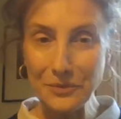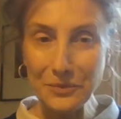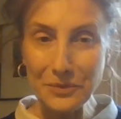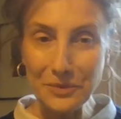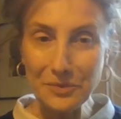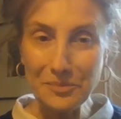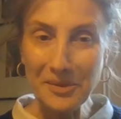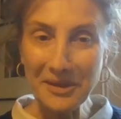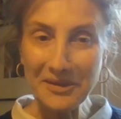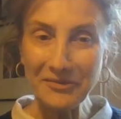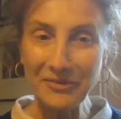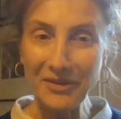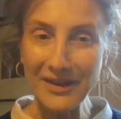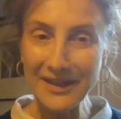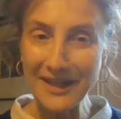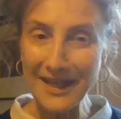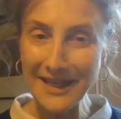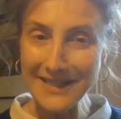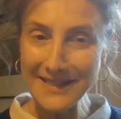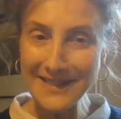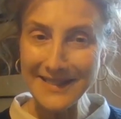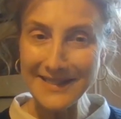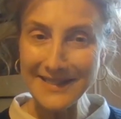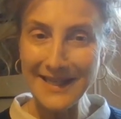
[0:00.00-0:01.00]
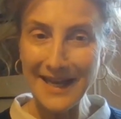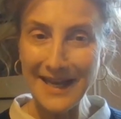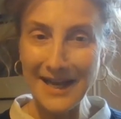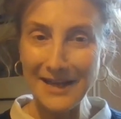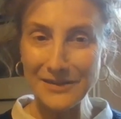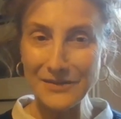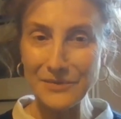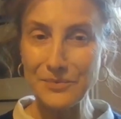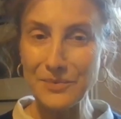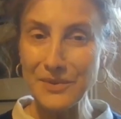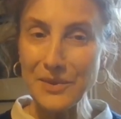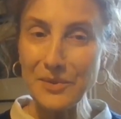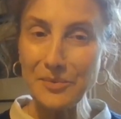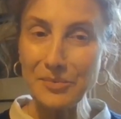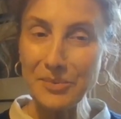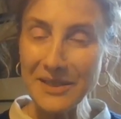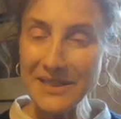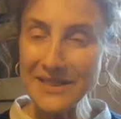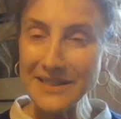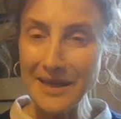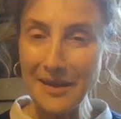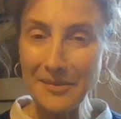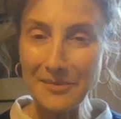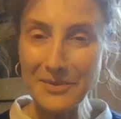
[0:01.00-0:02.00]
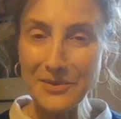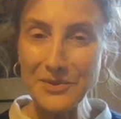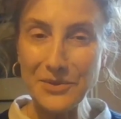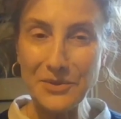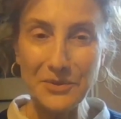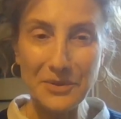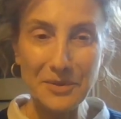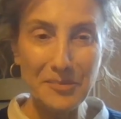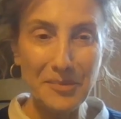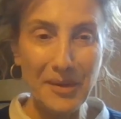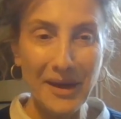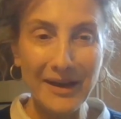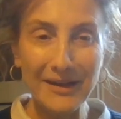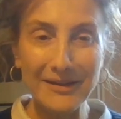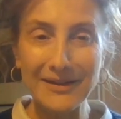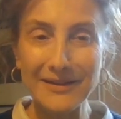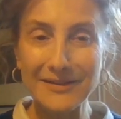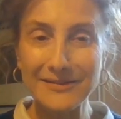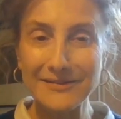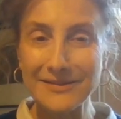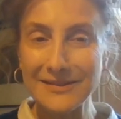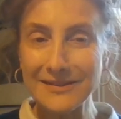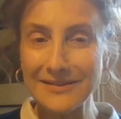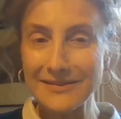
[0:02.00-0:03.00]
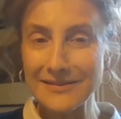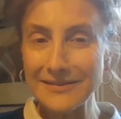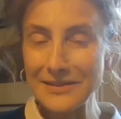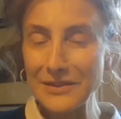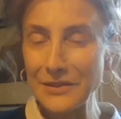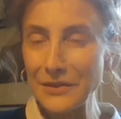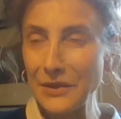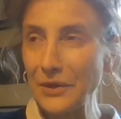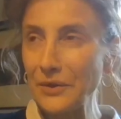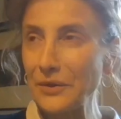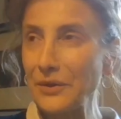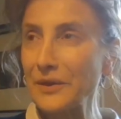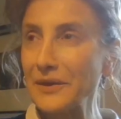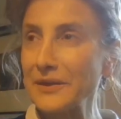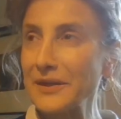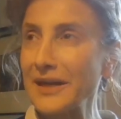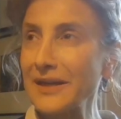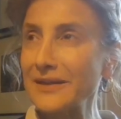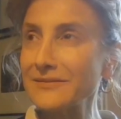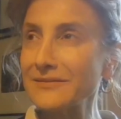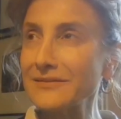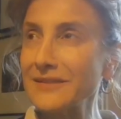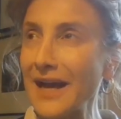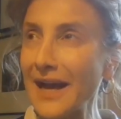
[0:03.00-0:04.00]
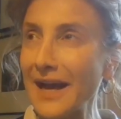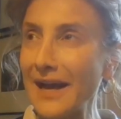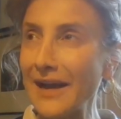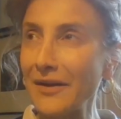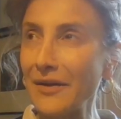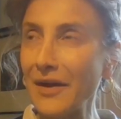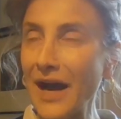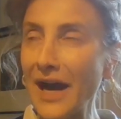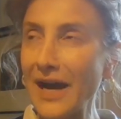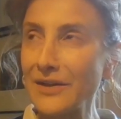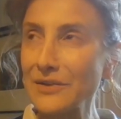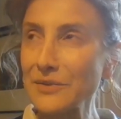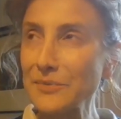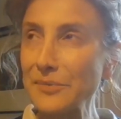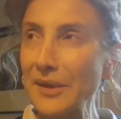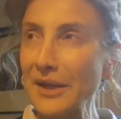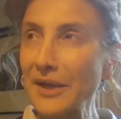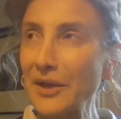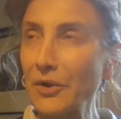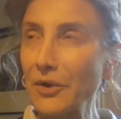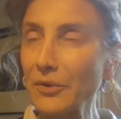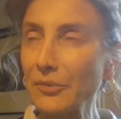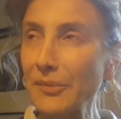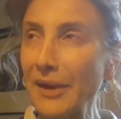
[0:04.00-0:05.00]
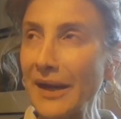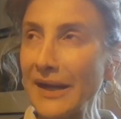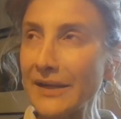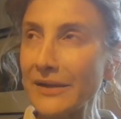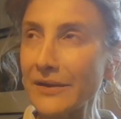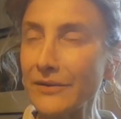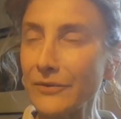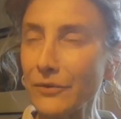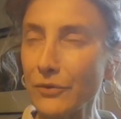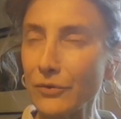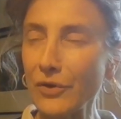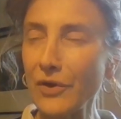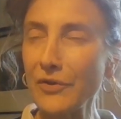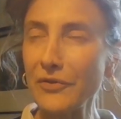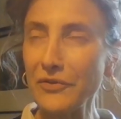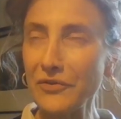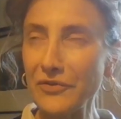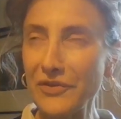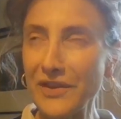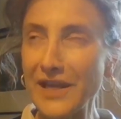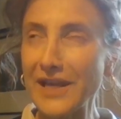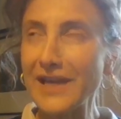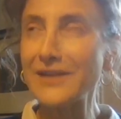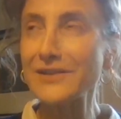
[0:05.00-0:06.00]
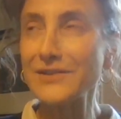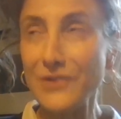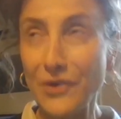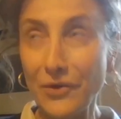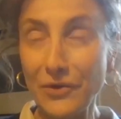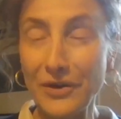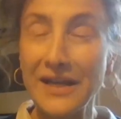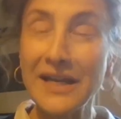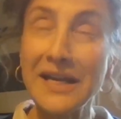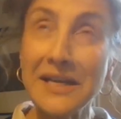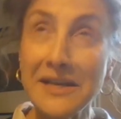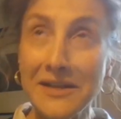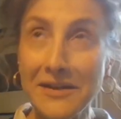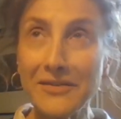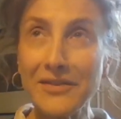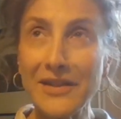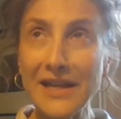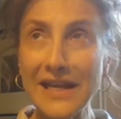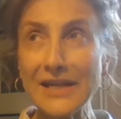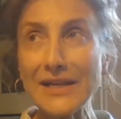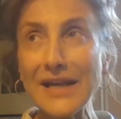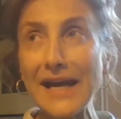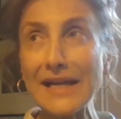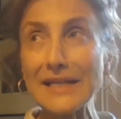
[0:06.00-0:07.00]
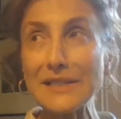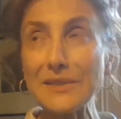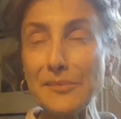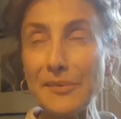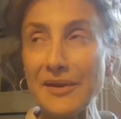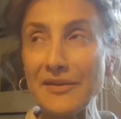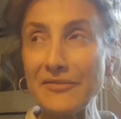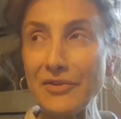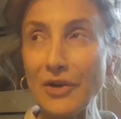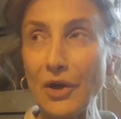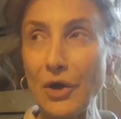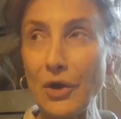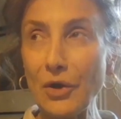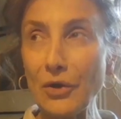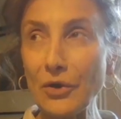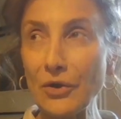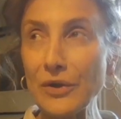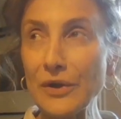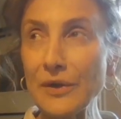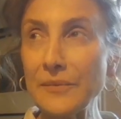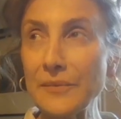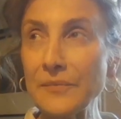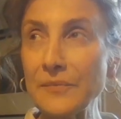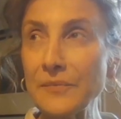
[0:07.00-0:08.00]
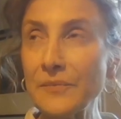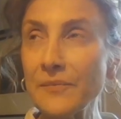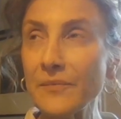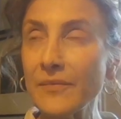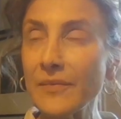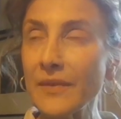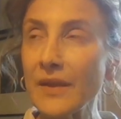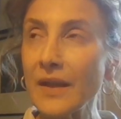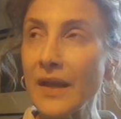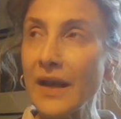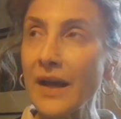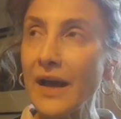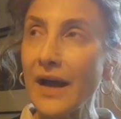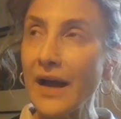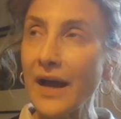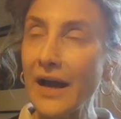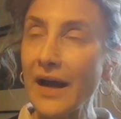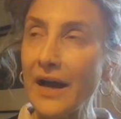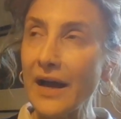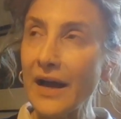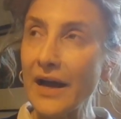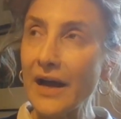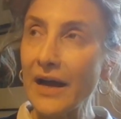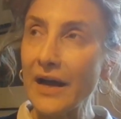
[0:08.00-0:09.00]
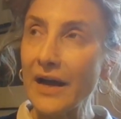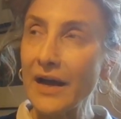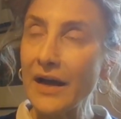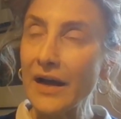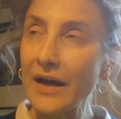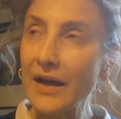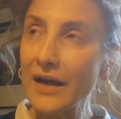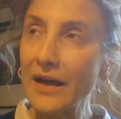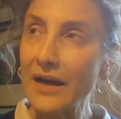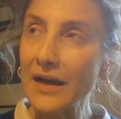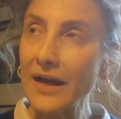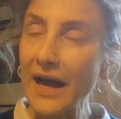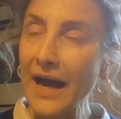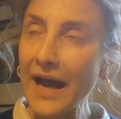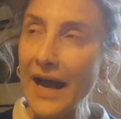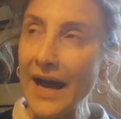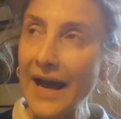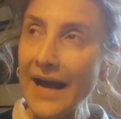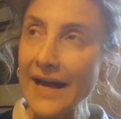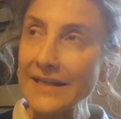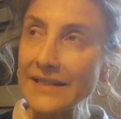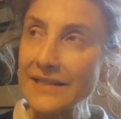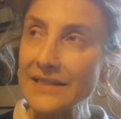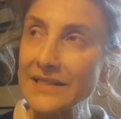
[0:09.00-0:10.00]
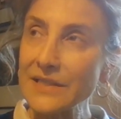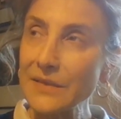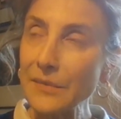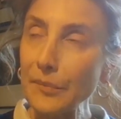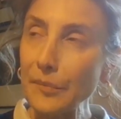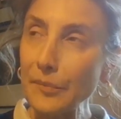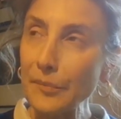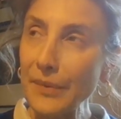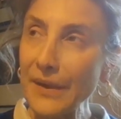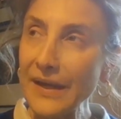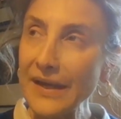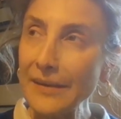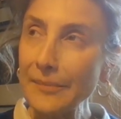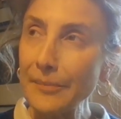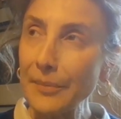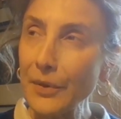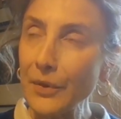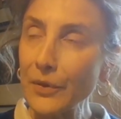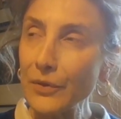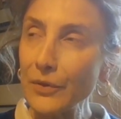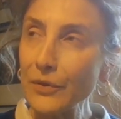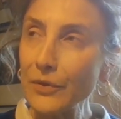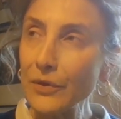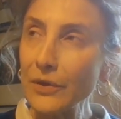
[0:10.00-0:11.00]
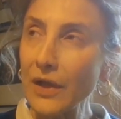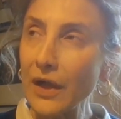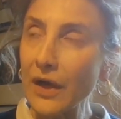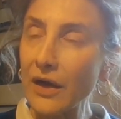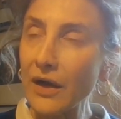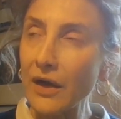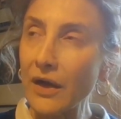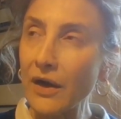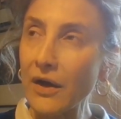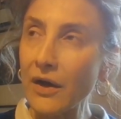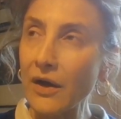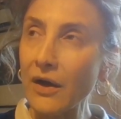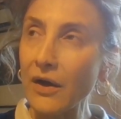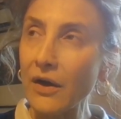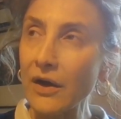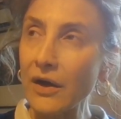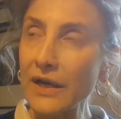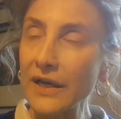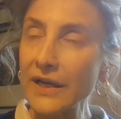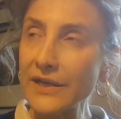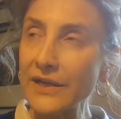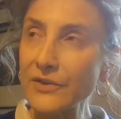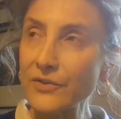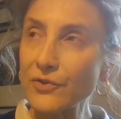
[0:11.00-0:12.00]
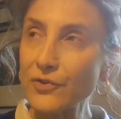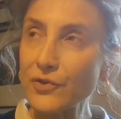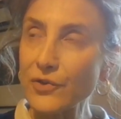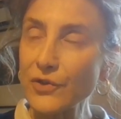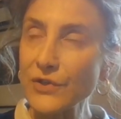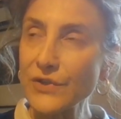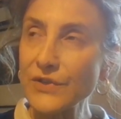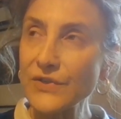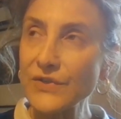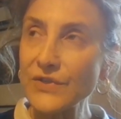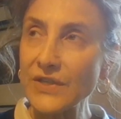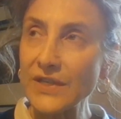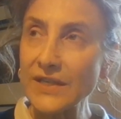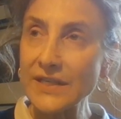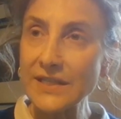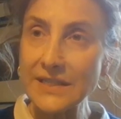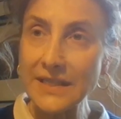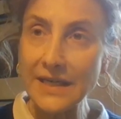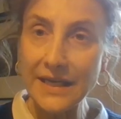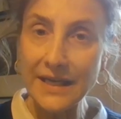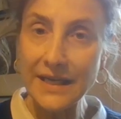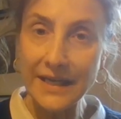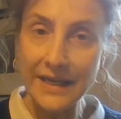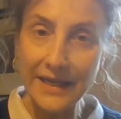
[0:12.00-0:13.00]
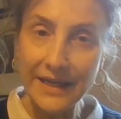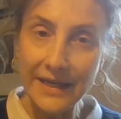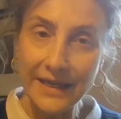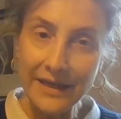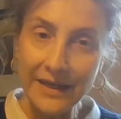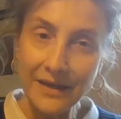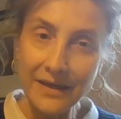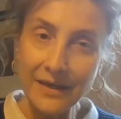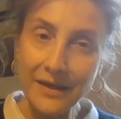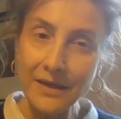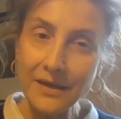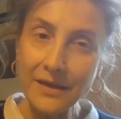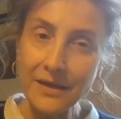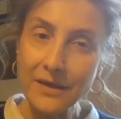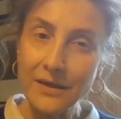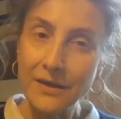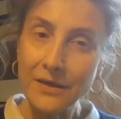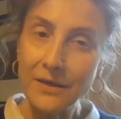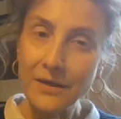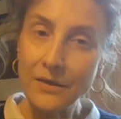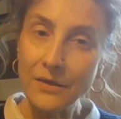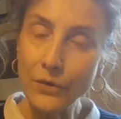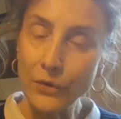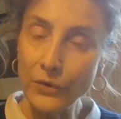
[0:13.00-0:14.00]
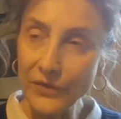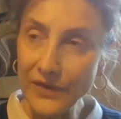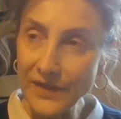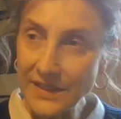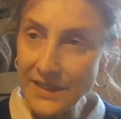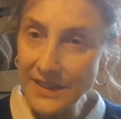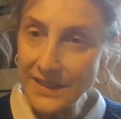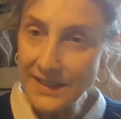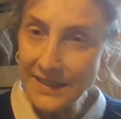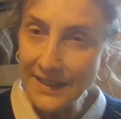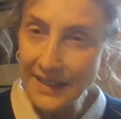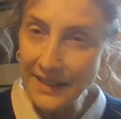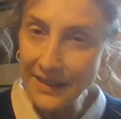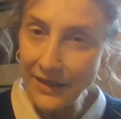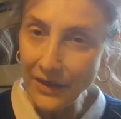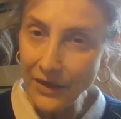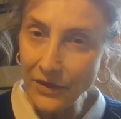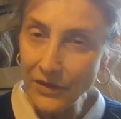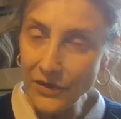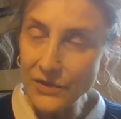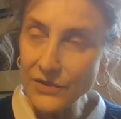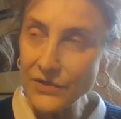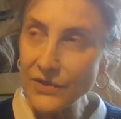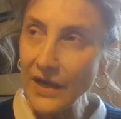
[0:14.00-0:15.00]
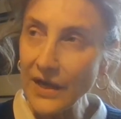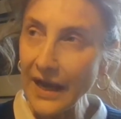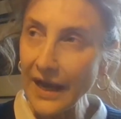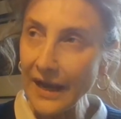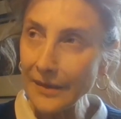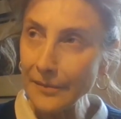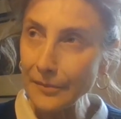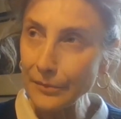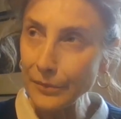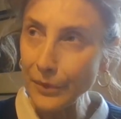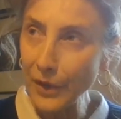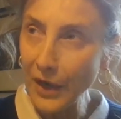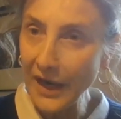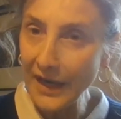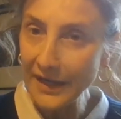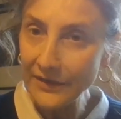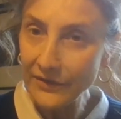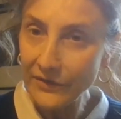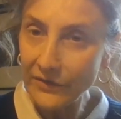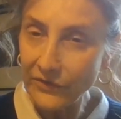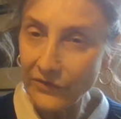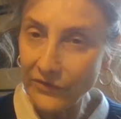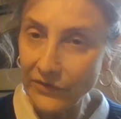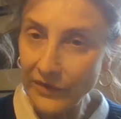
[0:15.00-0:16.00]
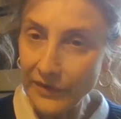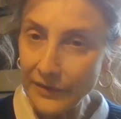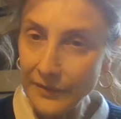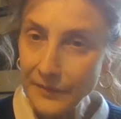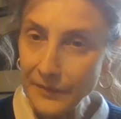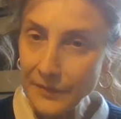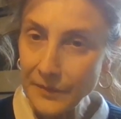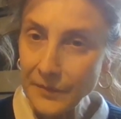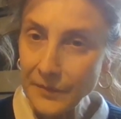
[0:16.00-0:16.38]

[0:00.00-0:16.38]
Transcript: All the big finances house, will you please come and talk about, you know, how to be a con man, or rather the anatomy of a con. And people are interested in authenticity in art and brands.